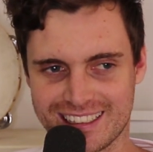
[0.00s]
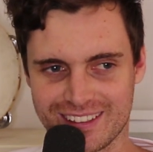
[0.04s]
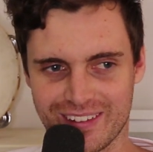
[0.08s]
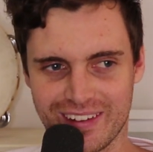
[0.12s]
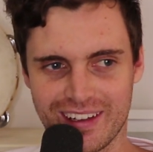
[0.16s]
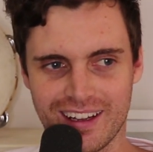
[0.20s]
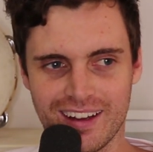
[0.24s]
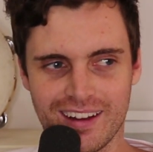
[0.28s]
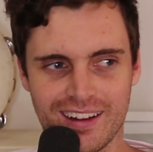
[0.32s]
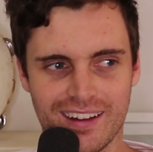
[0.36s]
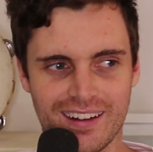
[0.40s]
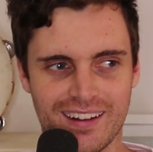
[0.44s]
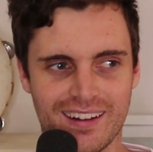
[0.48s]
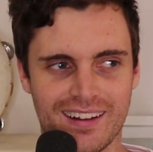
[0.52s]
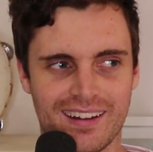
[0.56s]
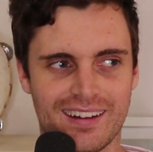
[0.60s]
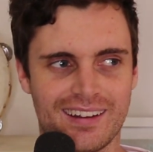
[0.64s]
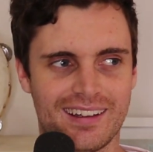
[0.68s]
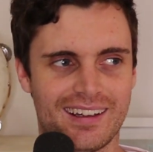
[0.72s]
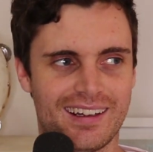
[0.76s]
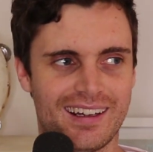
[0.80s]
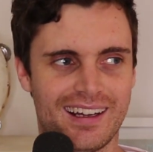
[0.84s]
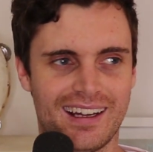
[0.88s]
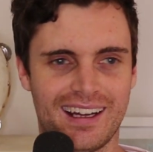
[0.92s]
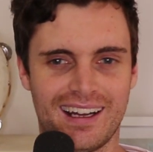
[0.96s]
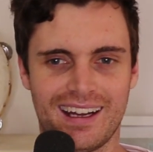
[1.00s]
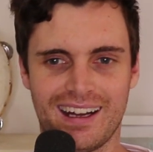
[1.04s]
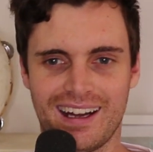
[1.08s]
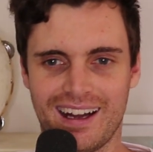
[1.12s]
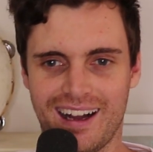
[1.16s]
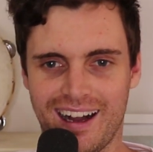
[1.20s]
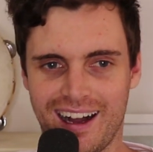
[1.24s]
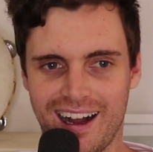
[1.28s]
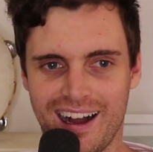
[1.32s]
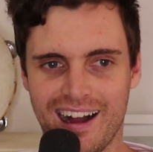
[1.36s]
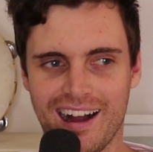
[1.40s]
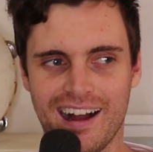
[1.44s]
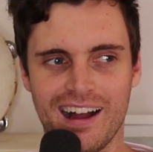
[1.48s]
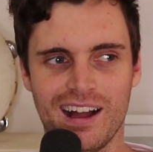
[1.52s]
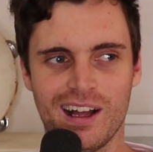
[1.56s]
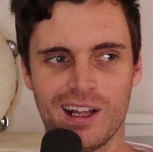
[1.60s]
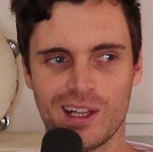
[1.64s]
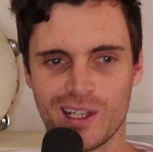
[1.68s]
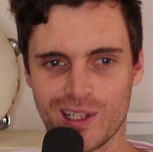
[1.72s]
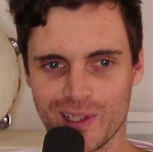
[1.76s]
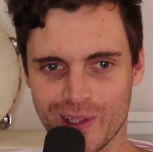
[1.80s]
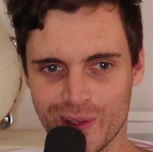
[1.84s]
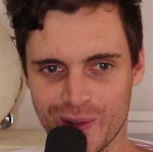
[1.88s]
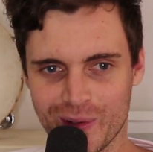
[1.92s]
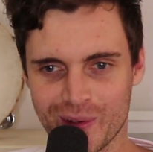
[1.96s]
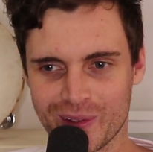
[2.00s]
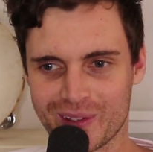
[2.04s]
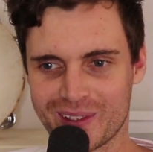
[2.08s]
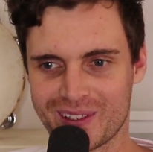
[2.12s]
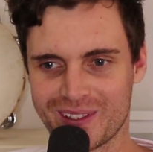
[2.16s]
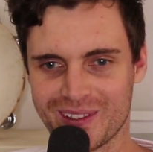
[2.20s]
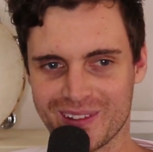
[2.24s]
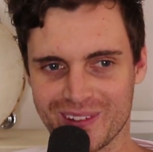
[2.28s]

going, Luke,